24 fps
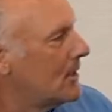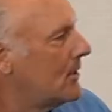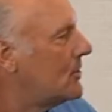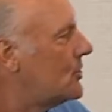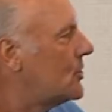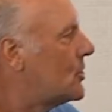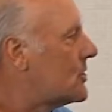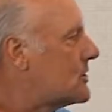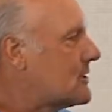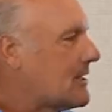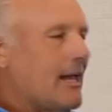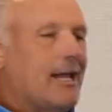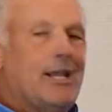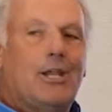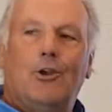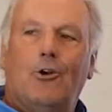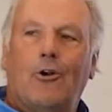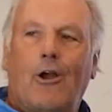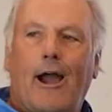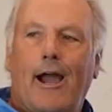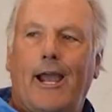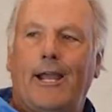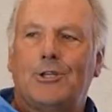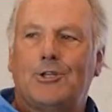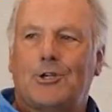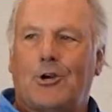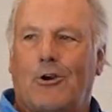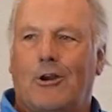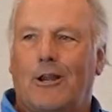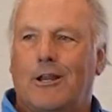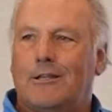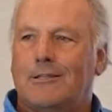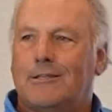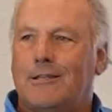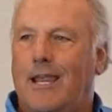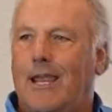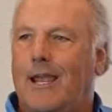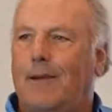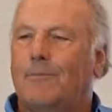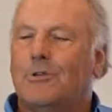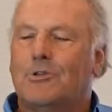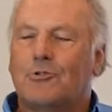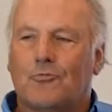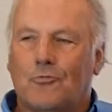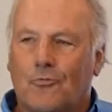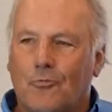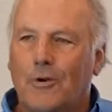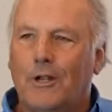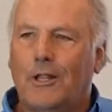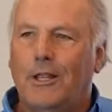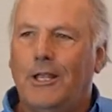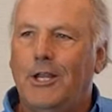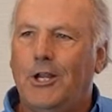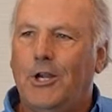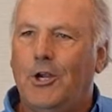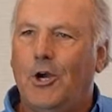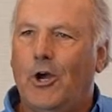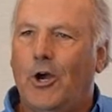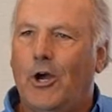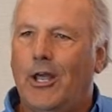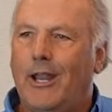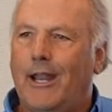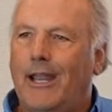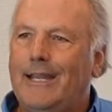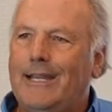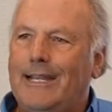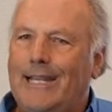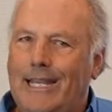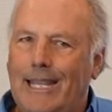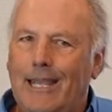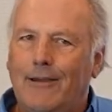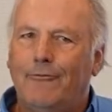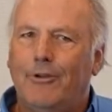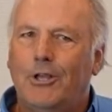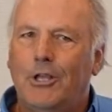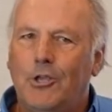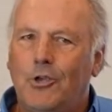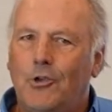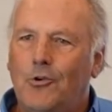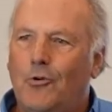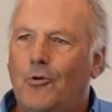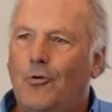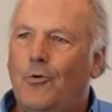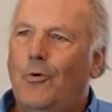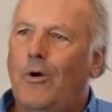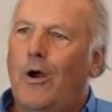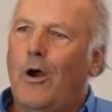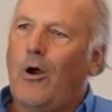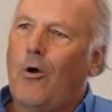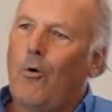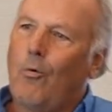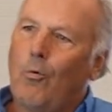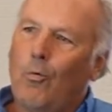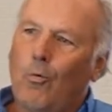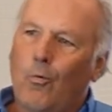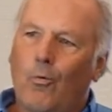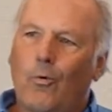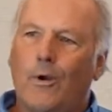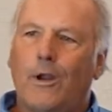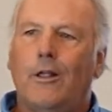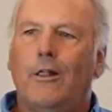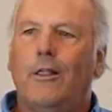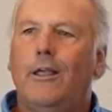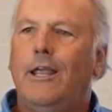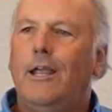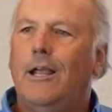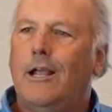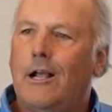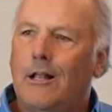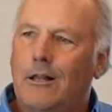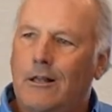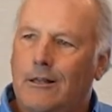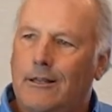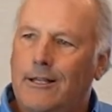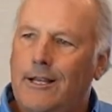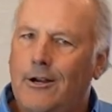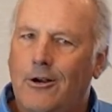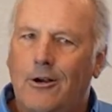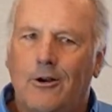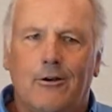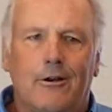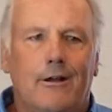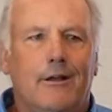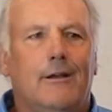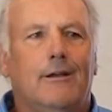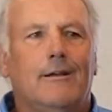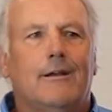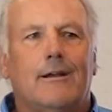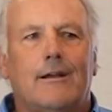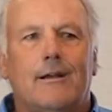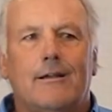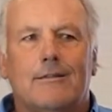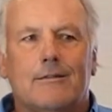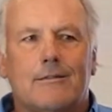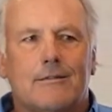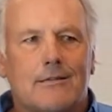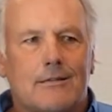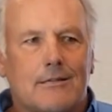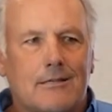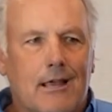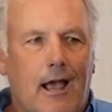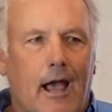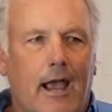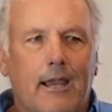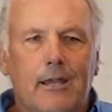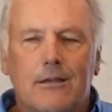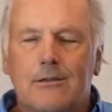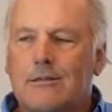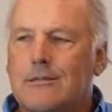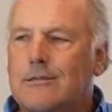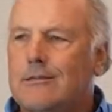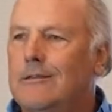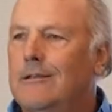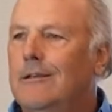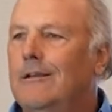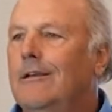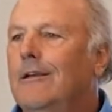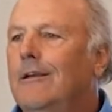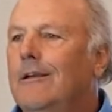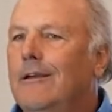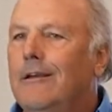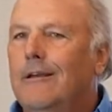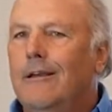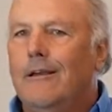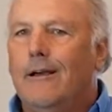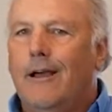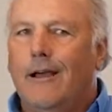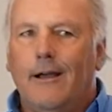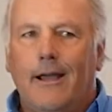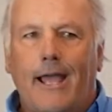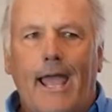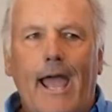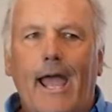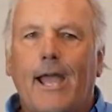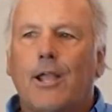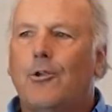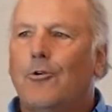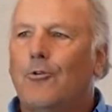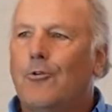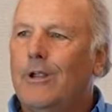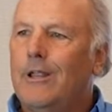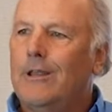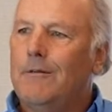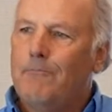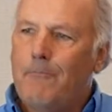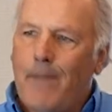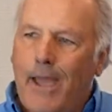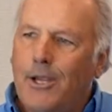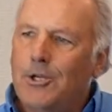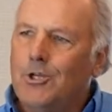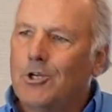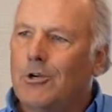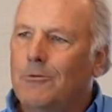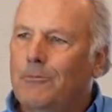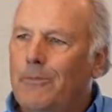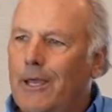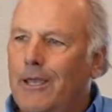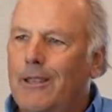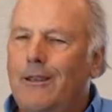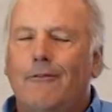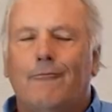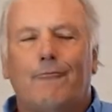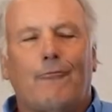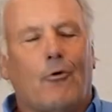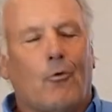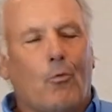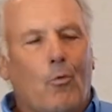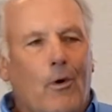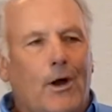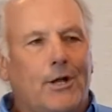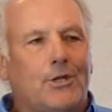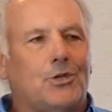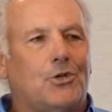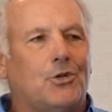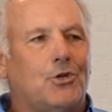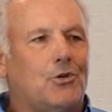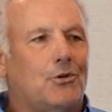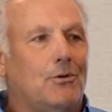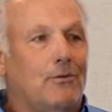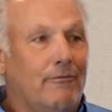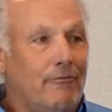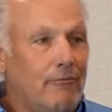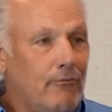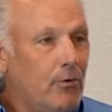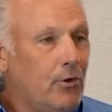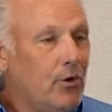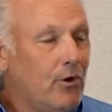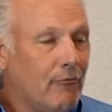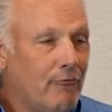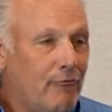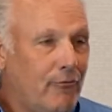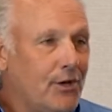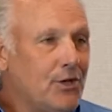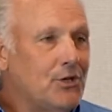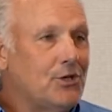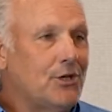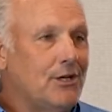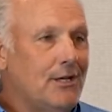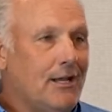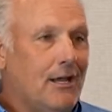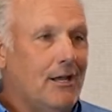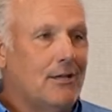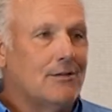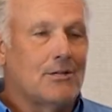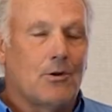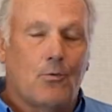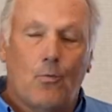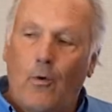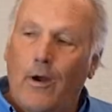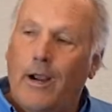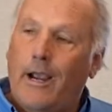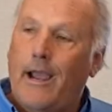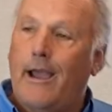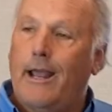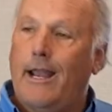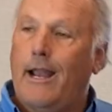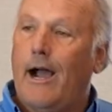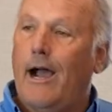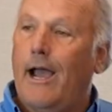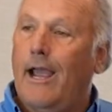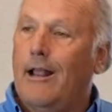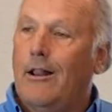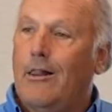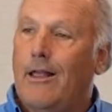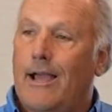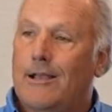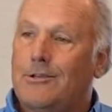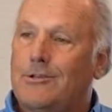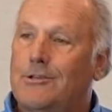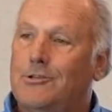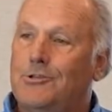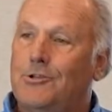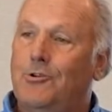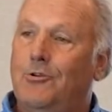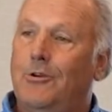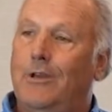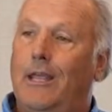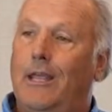Just like your eye chart exam is really good at giving you a really clear, concise, accurate measurement for what your vision is and what kind of eyeglasses you